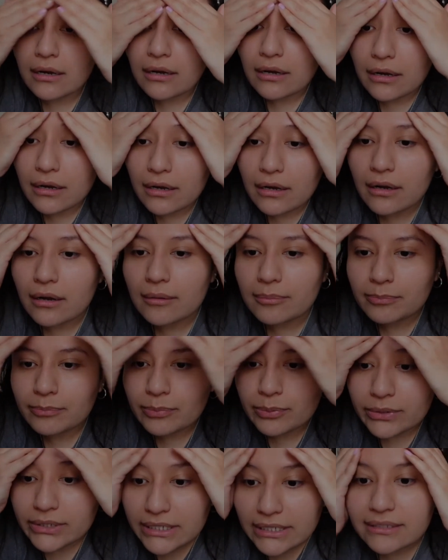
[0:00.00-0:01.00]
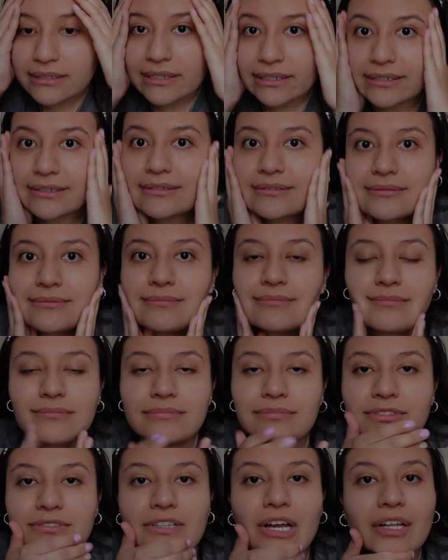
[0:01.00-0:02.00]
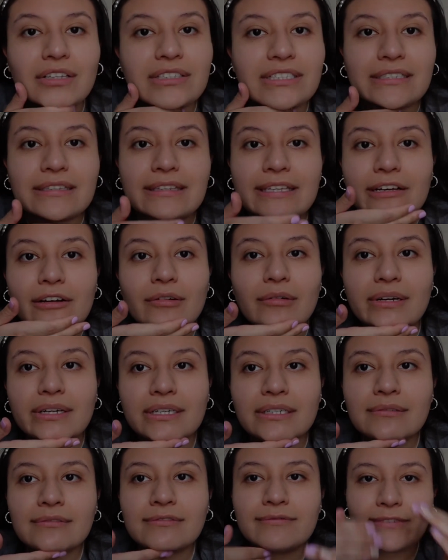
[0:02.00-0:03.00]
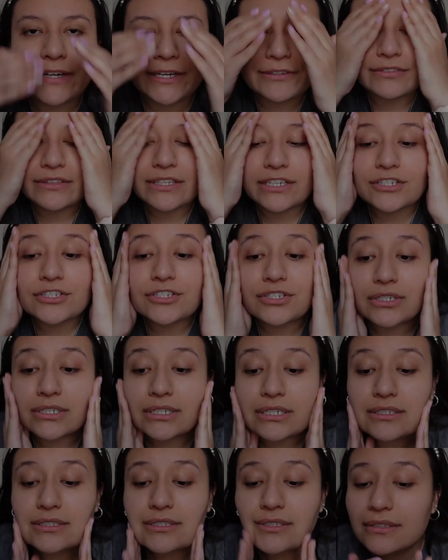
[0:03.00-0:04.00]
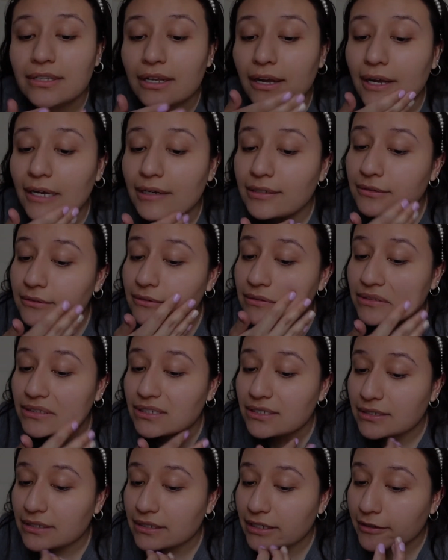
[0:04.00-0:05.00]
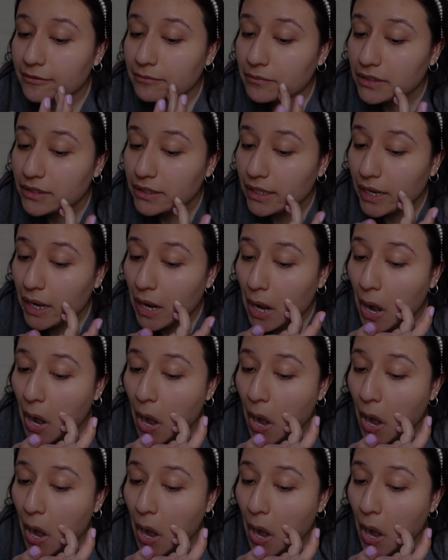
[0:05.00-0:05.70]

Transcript: a pretty like solid liquid foundation. It's not, doesn't give me that